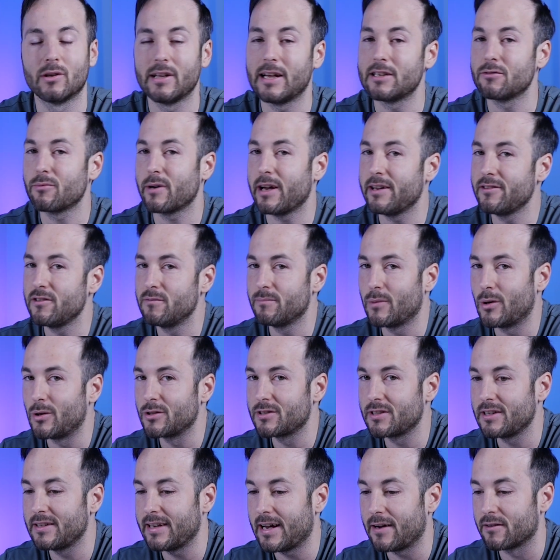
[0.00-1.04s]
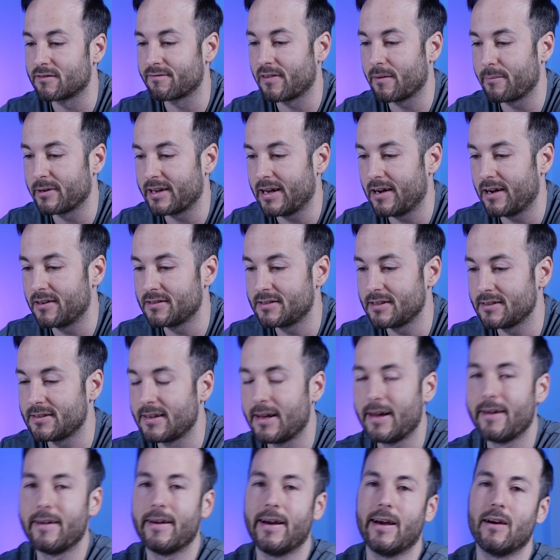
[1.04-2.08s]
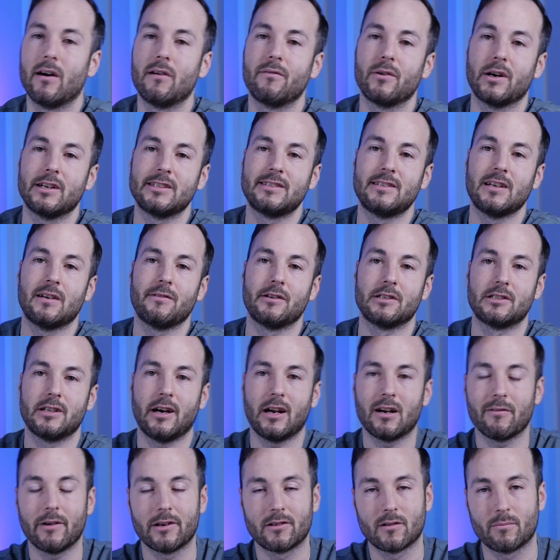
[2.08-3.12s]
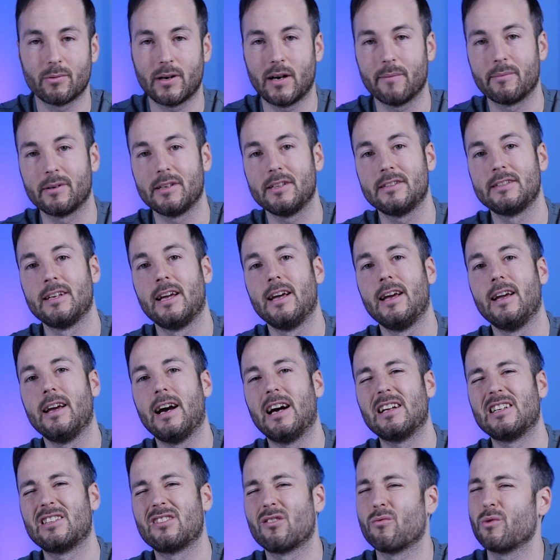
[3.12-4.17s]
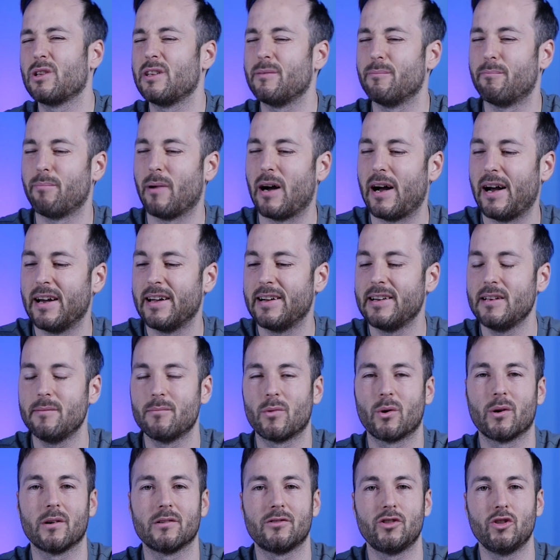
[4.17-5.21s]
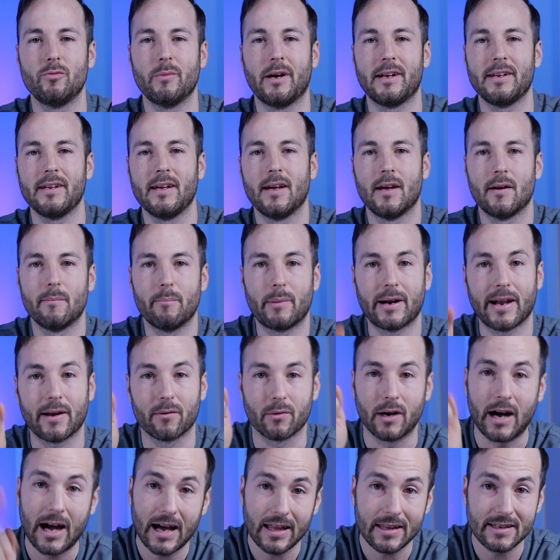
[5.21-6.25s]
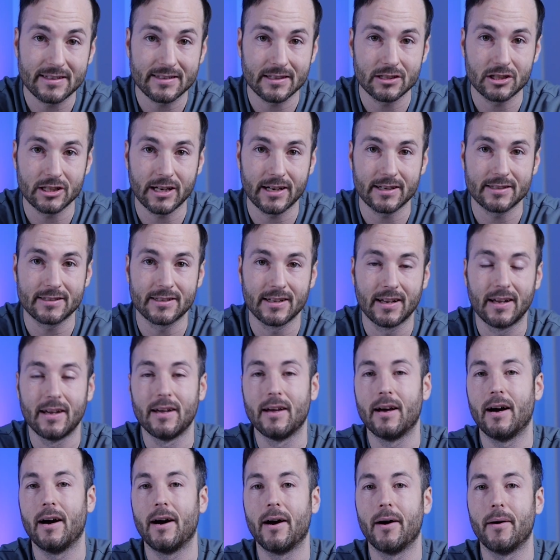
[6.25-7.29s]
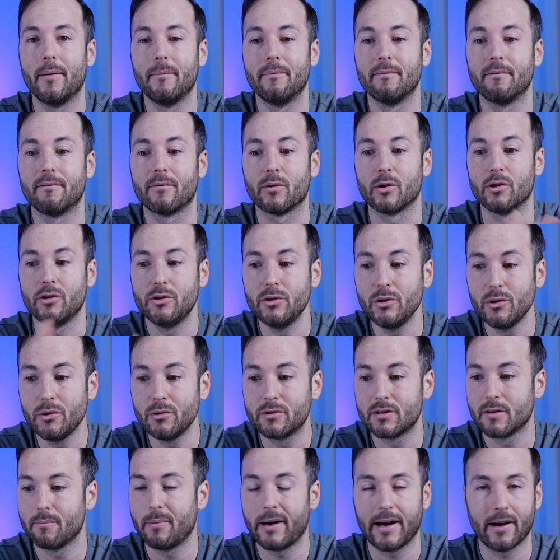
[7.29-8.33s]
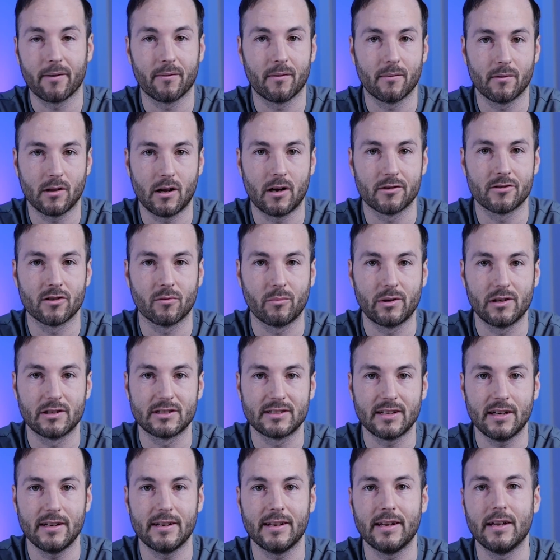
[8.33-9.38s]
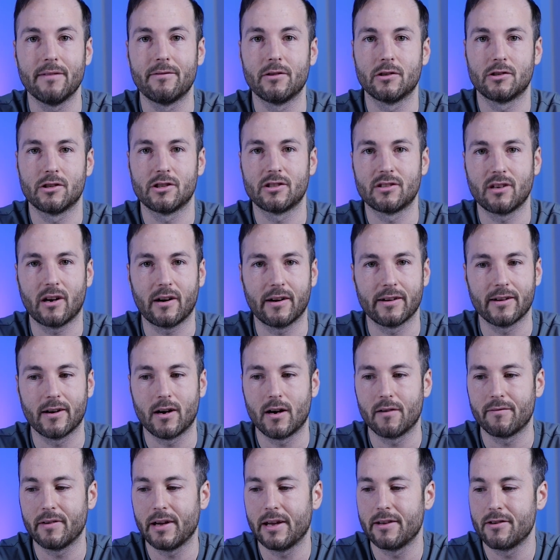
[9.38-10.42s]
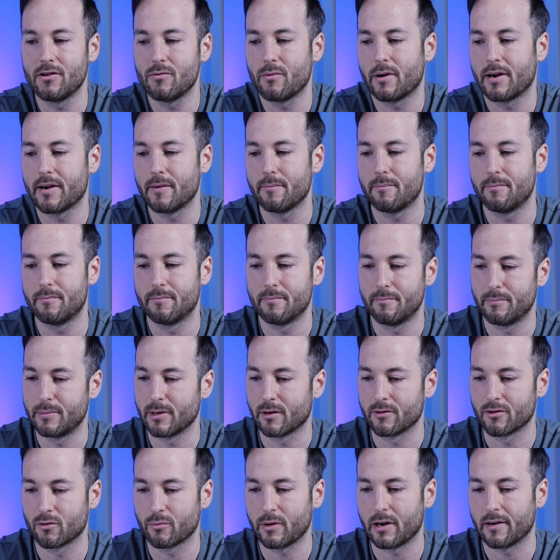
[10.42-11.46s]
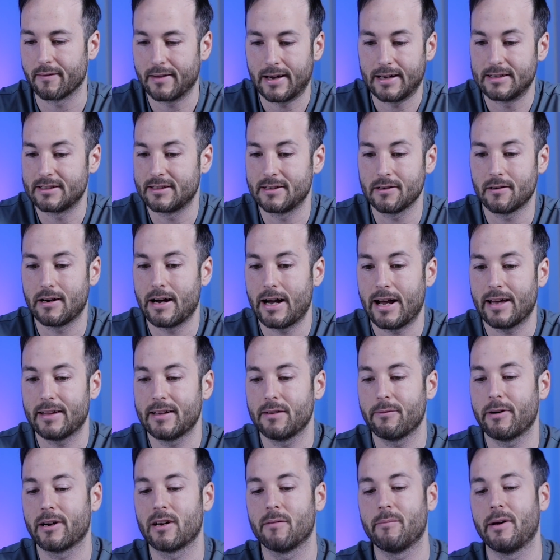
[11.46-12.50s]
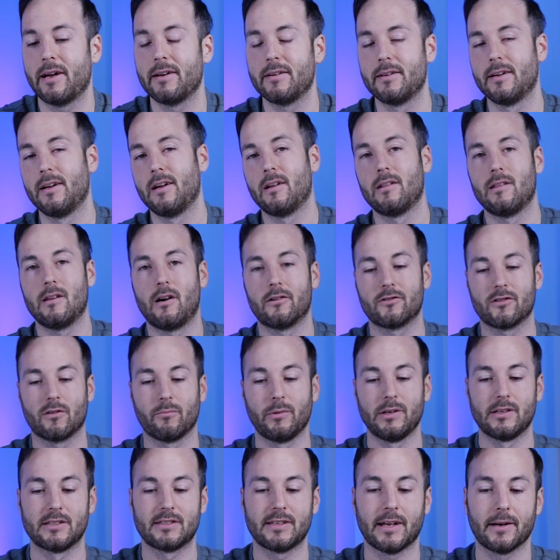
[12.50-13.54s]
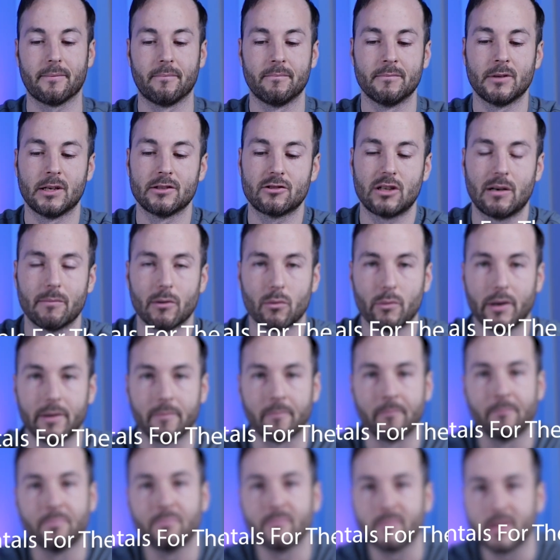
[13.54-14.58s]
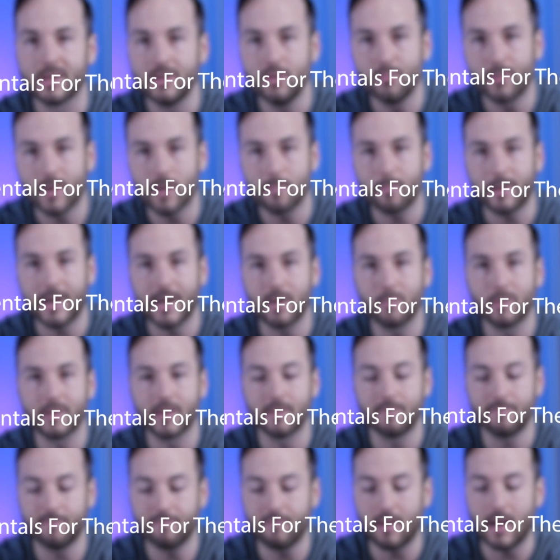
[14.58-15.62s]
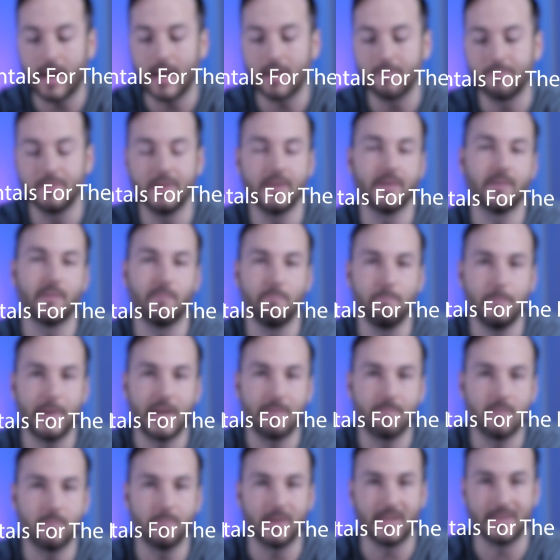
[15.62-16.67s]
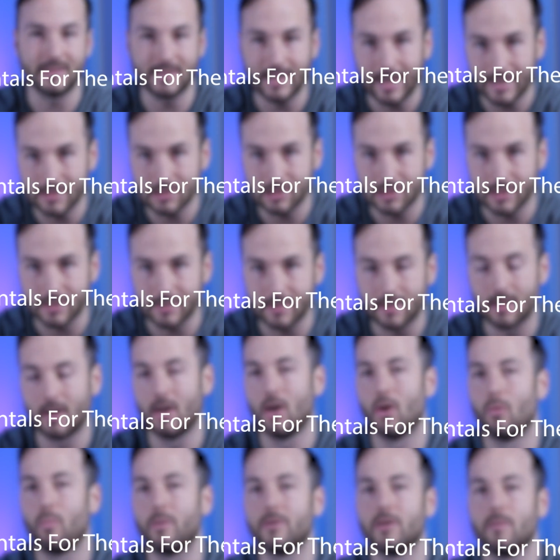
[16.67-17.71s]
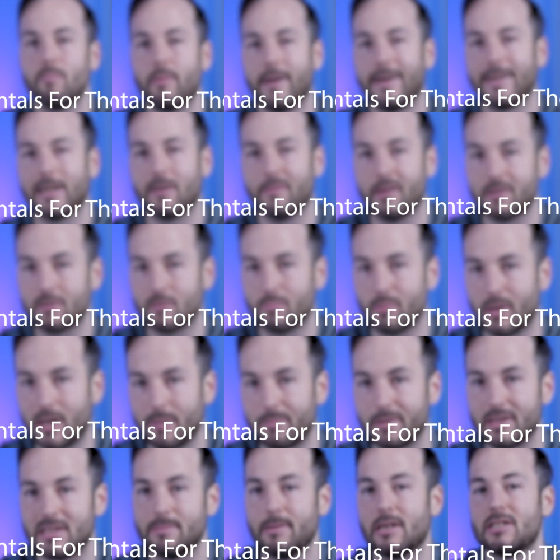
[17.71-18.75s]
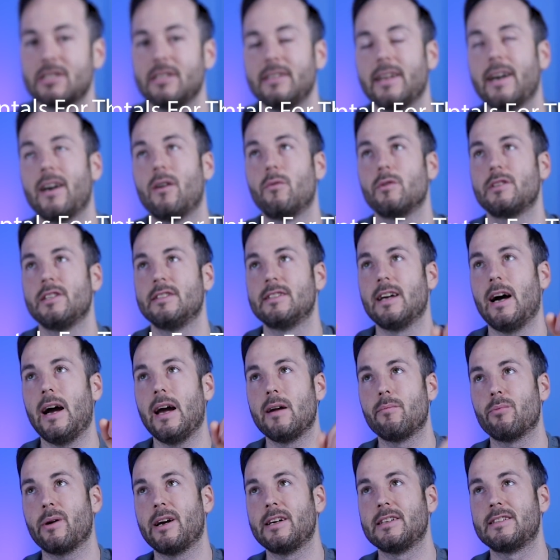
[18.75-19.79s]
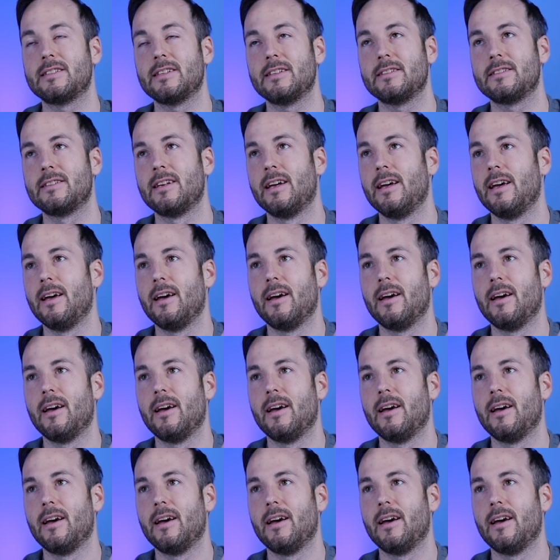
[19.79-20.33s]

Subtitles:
that's what I do mostly now, is flipping houses. However, I still have a ton of rental properties. I just don't really buy anymore, too many, but I highly suggest for you to buy long-term real estate if you're just starting off and you wanna build your wealth. I still highly recommend long-term real estate. So number one, you wanna buy with a 5-year minimum intention when you're buying a rental property, especially now with these high prices.